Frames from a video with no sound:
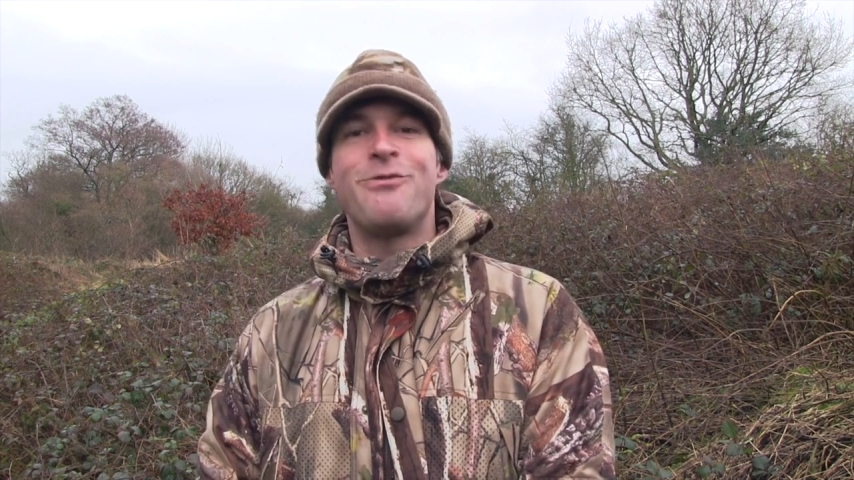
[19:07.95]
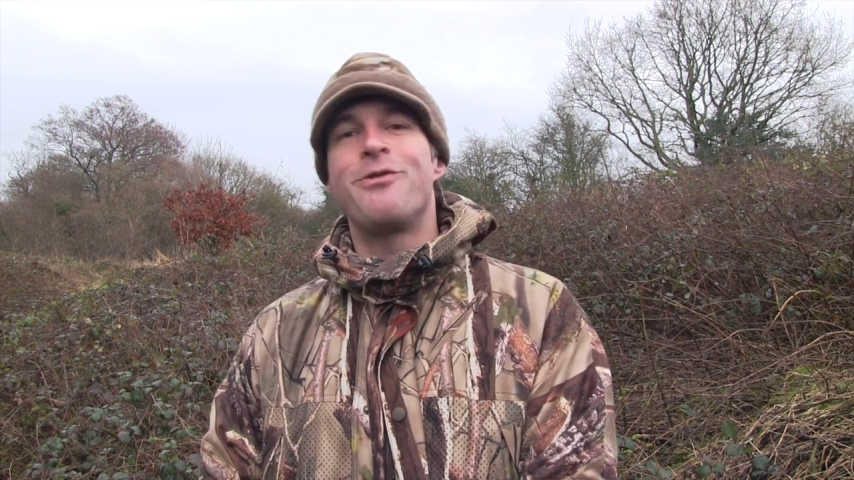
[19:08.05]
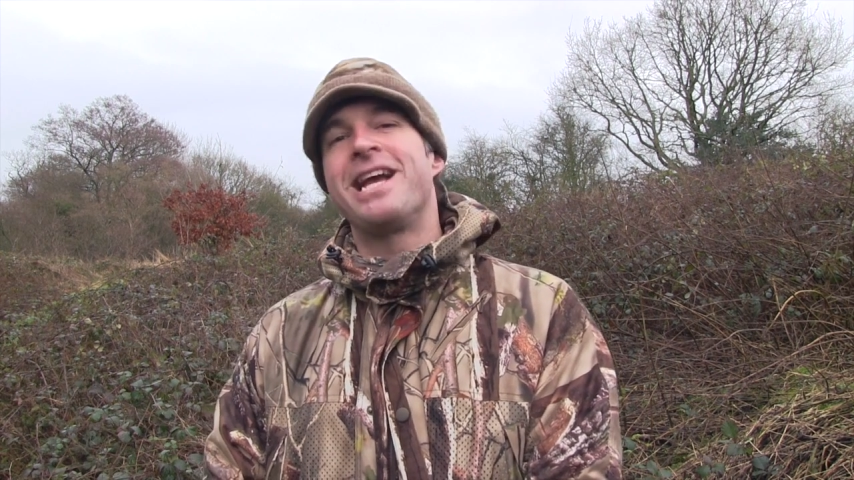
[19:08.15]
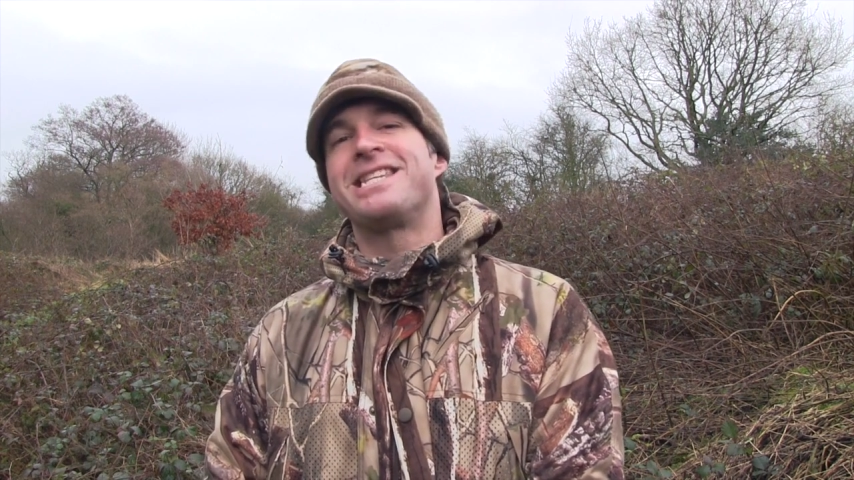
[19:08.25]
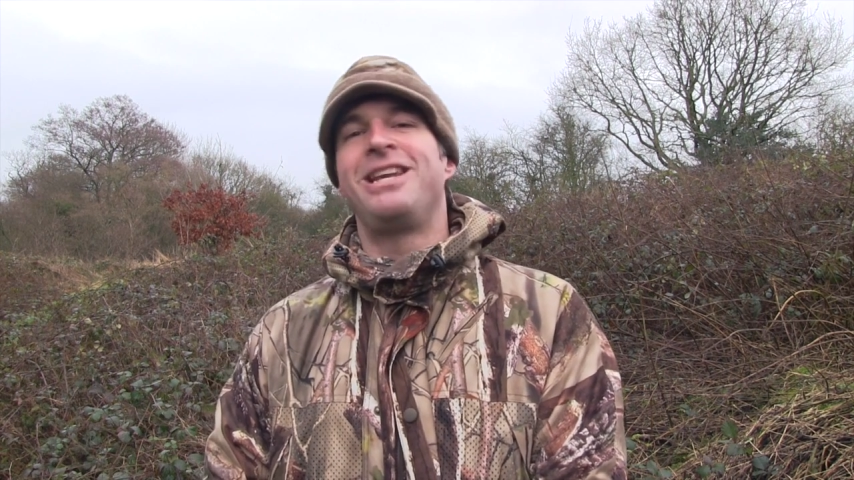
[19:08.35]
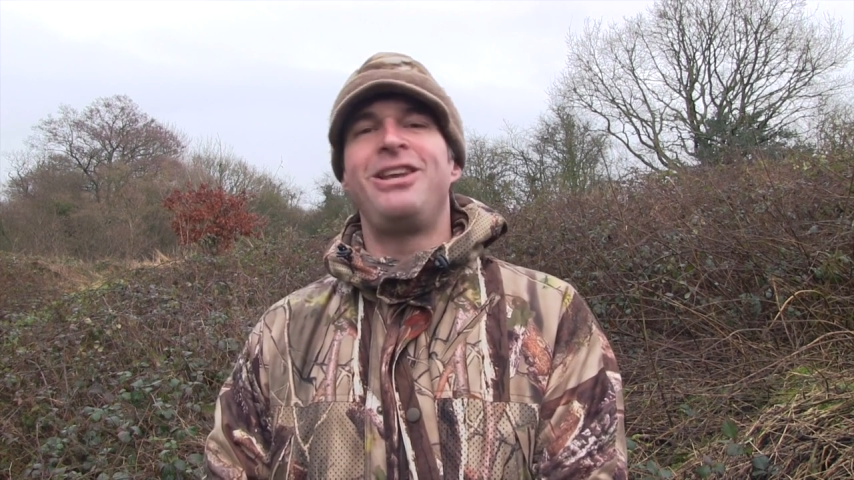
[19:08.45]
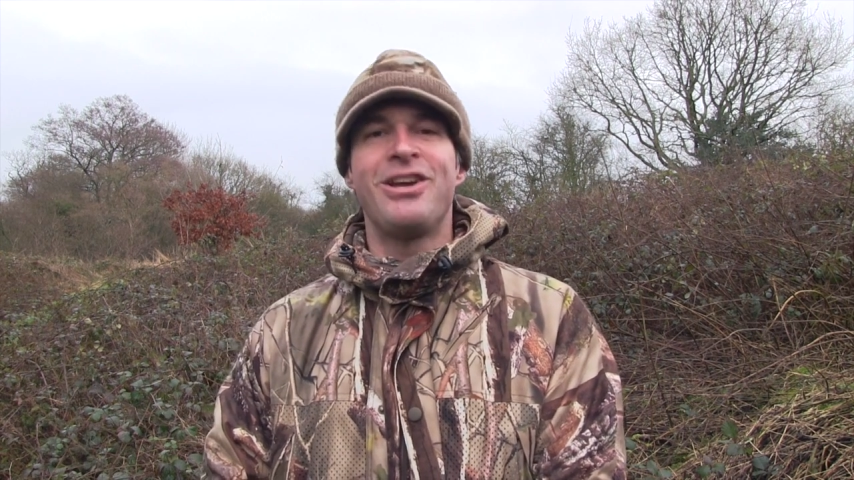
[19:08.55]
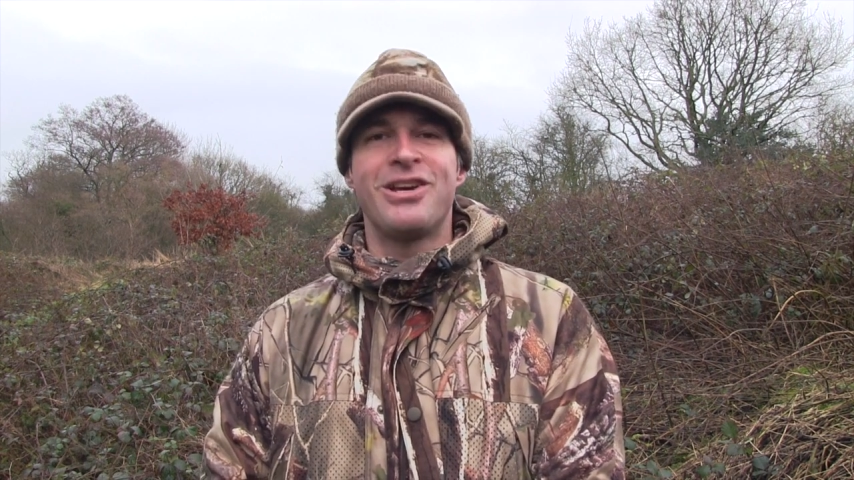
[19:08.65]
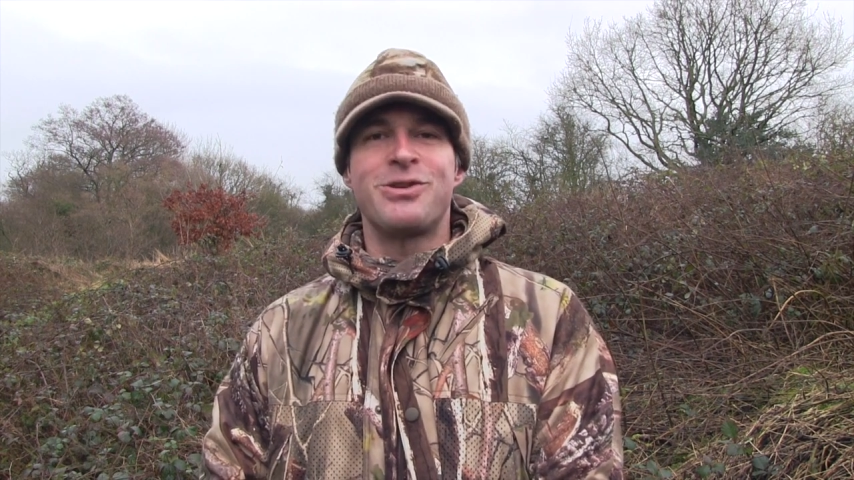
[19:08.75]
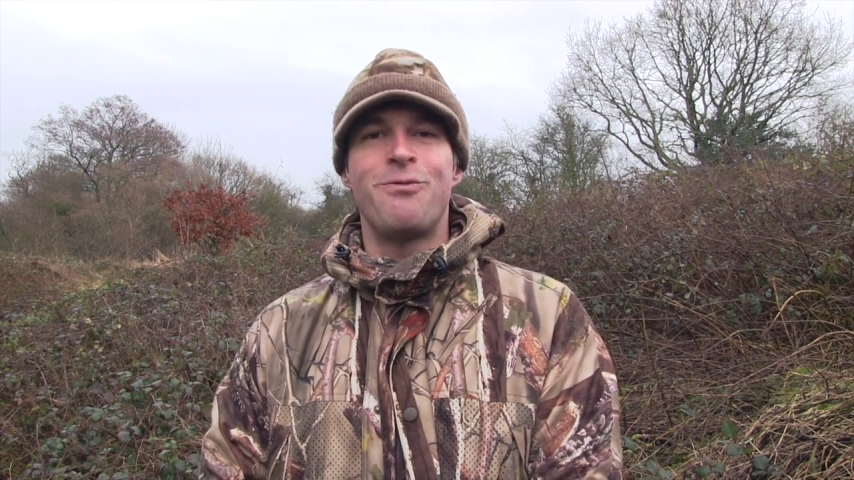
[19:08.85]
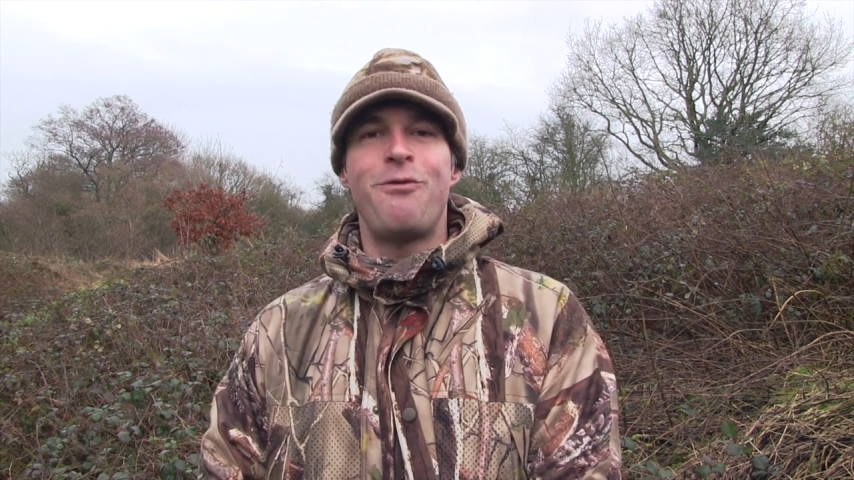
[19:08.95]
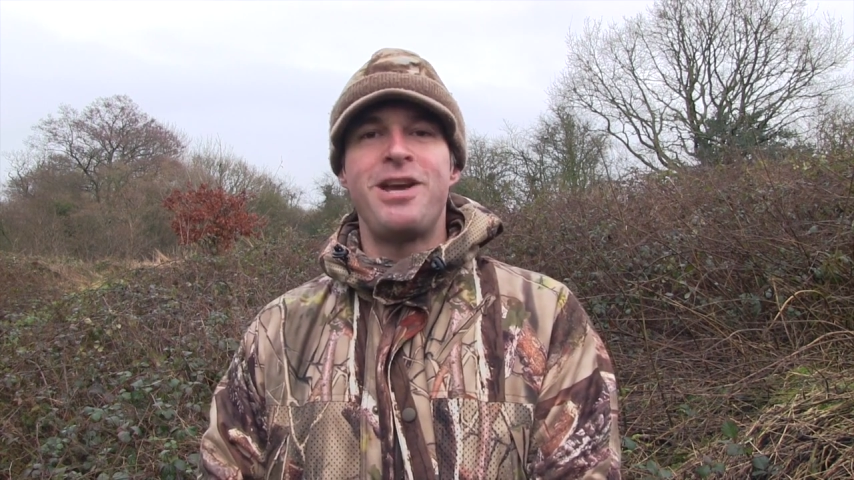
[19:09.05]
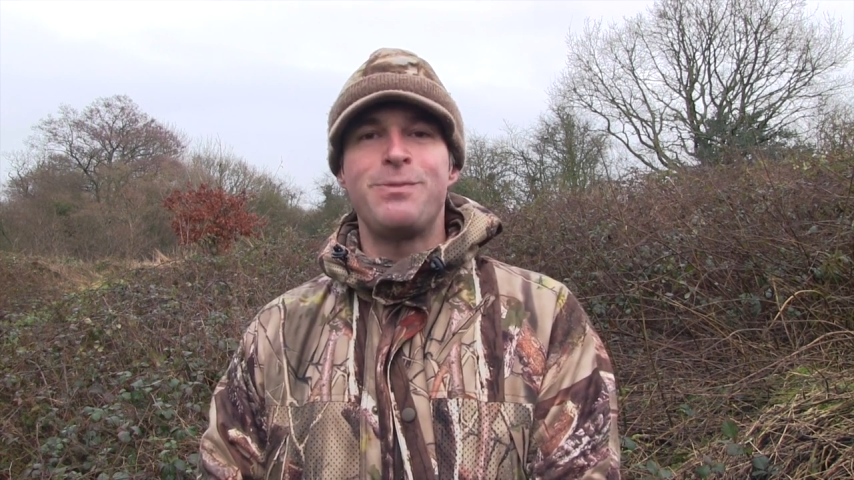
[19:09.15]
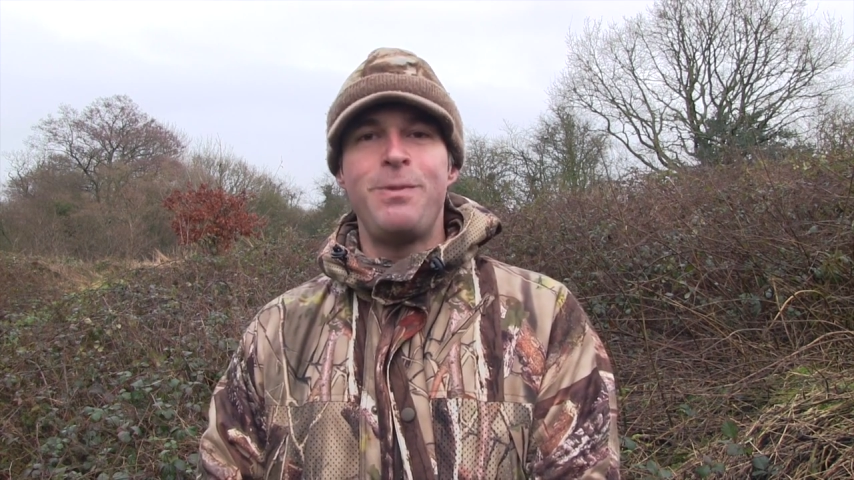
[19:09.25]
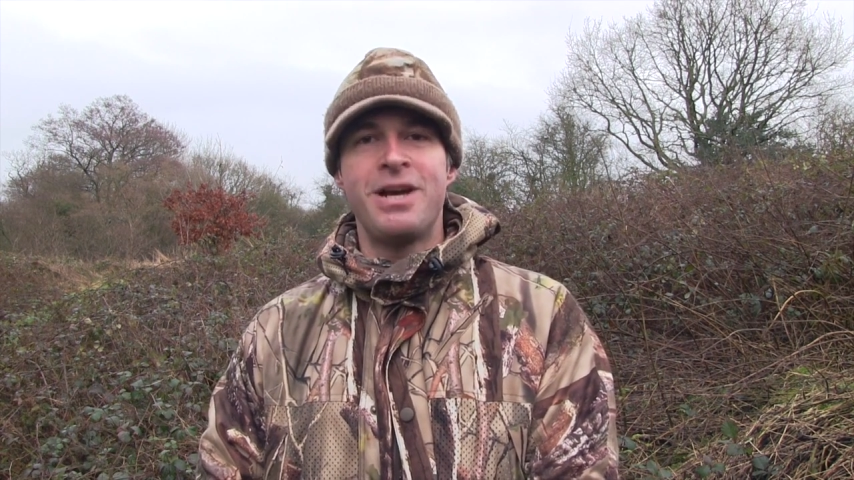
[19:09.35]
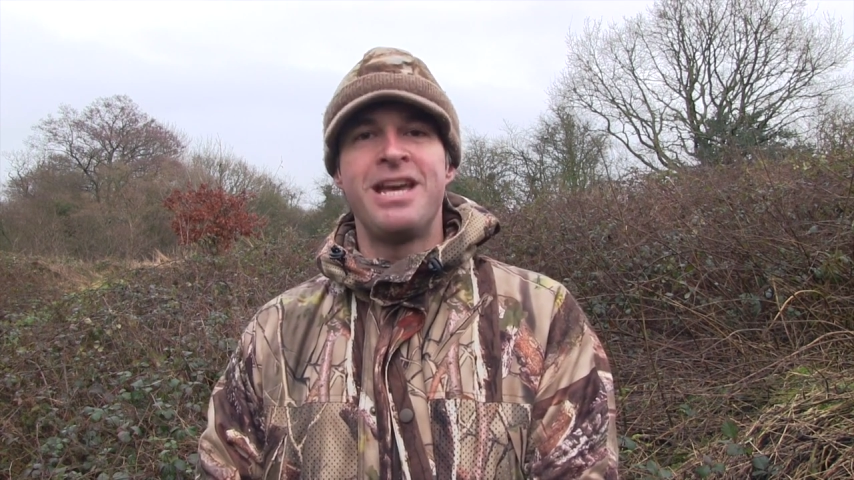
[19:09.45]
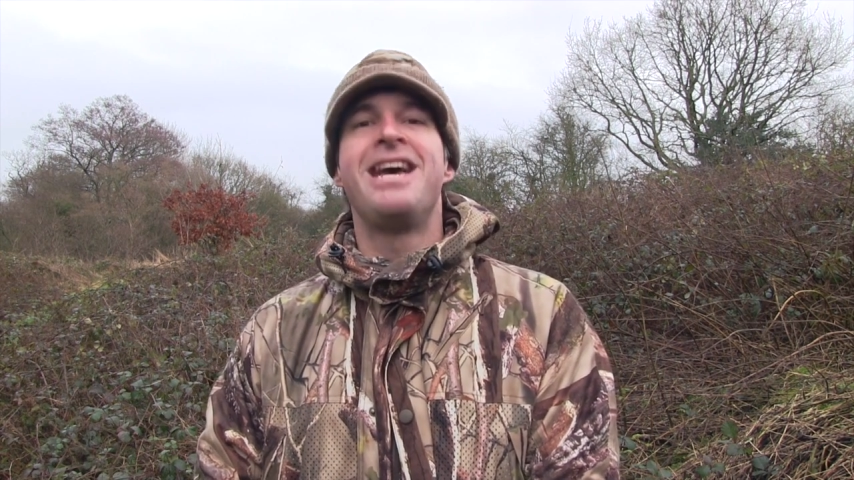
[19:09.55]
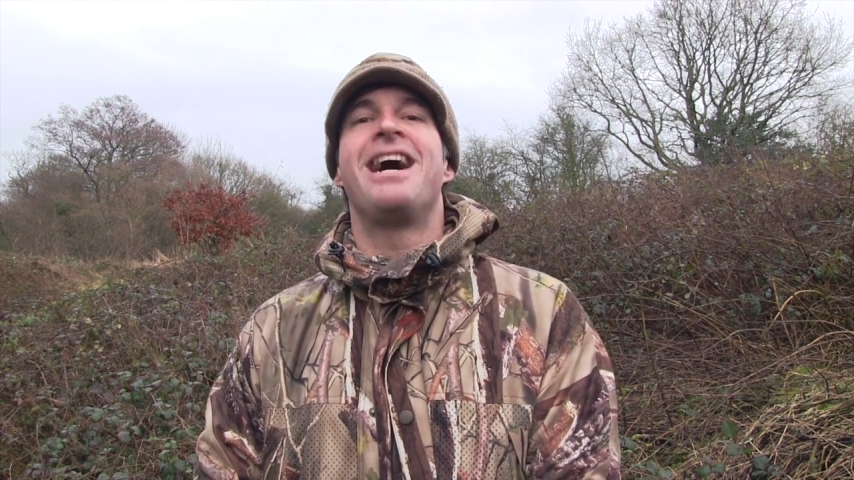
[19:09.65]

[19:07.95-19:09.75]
forget to like us on Facebook